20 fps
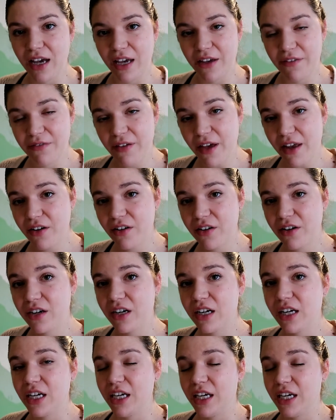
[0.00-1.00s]
I fed
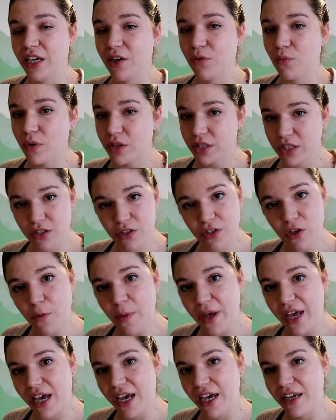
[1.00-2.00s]
her. It wasn't so
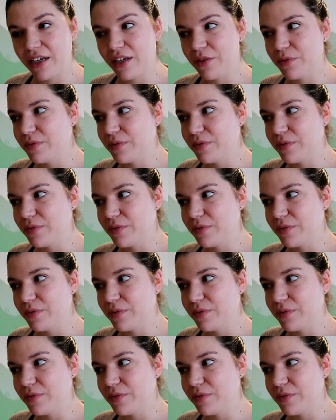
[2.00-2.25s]
bad.